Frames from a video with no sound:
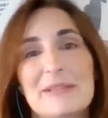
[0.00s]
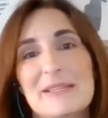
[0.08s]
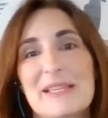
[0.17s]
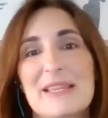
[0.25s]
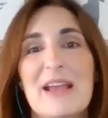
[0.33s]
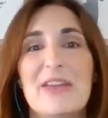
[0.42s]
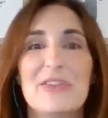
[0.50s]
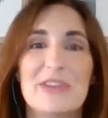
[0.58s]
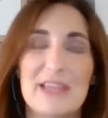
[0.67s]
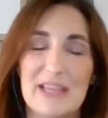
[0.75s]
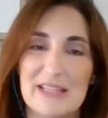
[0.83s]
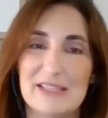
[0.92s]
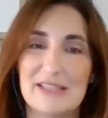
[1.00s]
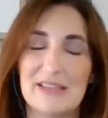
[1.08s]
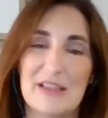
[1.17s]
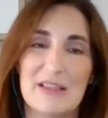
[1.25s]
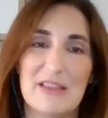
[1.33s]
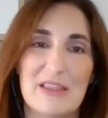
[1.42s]
able to see the other kids
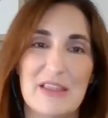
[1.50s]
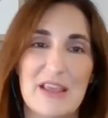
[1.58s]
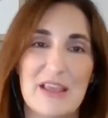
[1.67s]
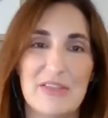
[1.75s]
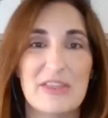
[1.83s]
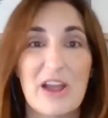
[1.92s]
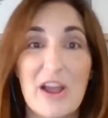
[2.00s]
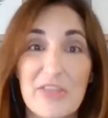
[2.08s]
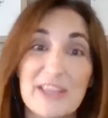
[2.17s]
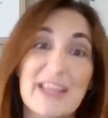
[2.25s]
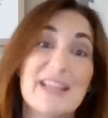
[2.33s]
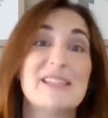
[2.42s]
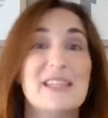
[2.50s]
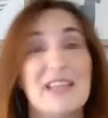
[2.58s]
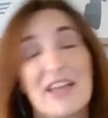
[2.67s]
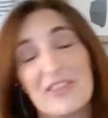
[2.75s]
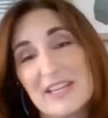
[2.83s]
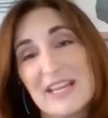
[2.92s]
and the other kids see
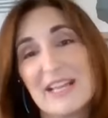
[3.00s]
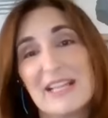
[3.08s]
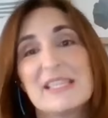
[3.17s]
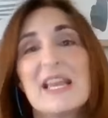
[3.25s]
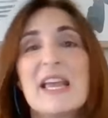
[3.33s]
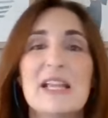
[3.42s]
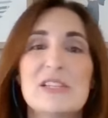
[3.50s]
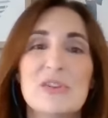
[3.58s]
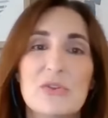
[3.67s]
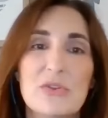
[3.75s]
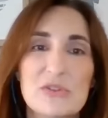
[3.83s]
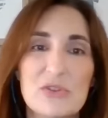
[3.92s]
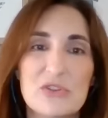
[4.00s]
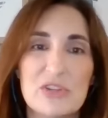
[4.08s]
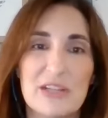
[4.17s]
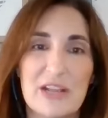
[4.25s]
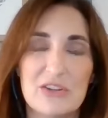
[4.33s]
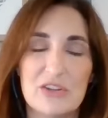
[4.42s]
the other kids. And so those social
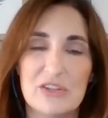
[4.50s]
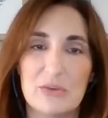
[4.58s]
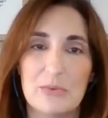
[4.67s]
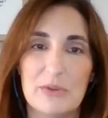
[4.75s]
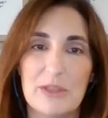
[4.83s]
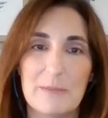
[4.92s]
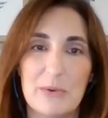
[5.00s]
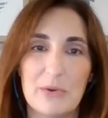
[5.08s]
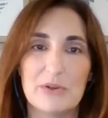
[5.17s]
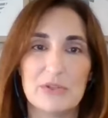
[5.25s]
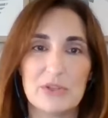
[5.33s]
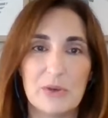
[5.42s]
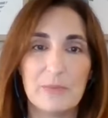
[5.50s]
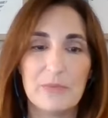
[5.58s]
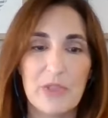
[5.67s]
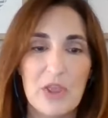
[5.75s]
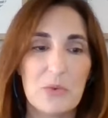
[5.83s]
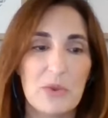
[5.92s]
connections are really important too.
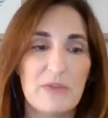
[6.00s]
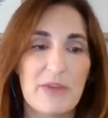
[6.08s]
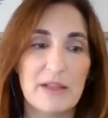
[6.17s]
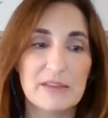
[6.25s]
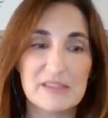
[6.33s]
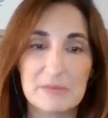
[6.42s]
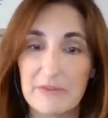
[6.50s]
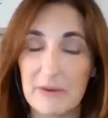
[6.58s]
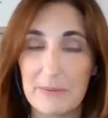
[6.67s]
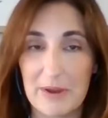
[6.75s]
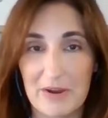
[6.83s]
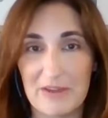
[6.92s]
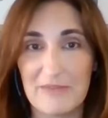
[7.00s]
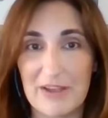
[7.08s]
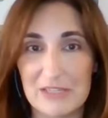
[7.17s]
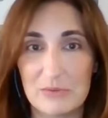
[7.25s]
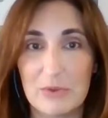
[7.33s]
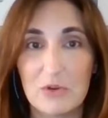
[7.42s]
We've held some of our parent
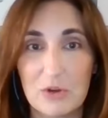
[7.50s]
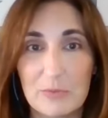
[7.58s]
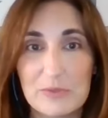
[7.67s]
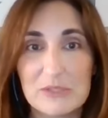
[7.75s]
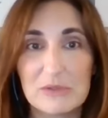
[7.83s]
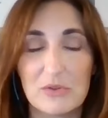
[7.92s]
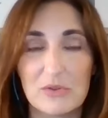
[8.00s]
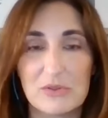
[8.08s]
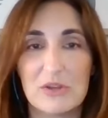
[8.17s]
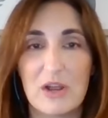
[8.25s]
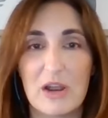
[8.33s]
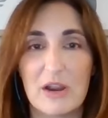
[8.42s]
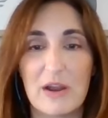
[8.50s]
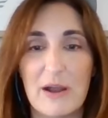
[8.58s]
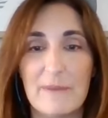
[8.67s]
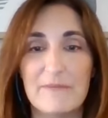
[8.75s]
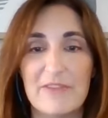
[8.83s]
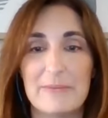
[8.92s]
advisory groups. So those
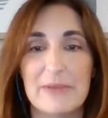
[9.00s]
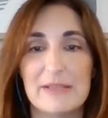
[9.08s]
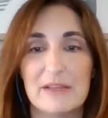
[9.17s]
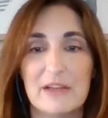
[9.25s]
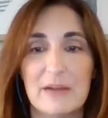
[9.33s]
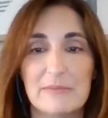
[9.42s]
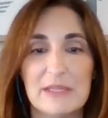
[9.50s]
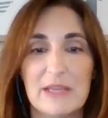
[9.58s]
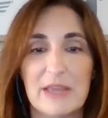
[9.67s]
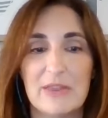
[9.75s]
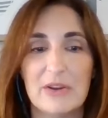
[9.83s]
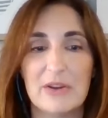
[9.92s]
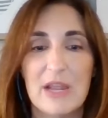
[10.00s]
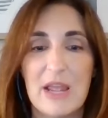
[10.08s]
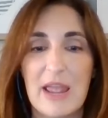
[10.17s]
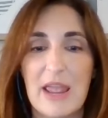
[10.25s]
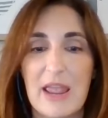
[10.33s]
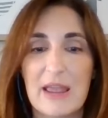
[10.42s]
are families that come together
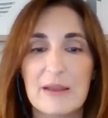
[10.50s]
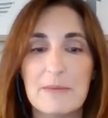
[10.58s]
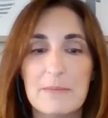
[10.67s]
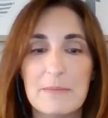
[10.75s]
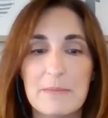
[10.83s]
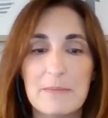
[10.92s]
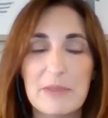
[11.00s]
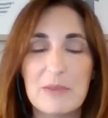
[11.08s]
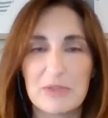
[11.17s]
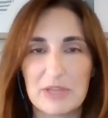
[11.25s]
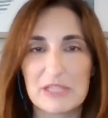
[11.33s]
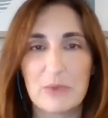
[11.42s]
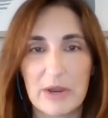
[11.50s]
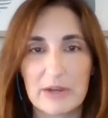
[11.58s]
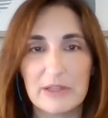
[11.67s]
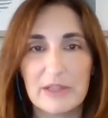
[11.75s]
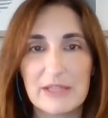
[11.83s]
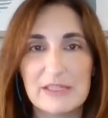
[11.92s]
and meet with us
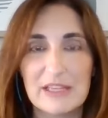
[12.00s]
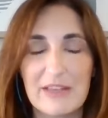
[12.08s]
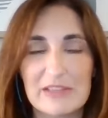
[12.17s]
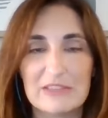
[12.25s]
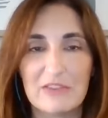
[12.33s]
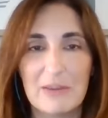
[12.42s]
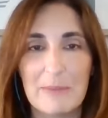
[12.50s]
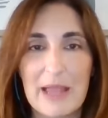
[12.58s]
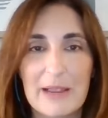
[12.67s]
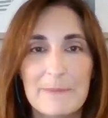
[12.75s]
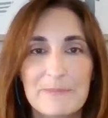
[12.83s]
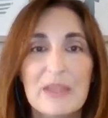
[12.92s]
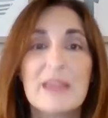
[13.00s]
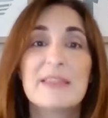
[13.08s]
regularly to give us feedback.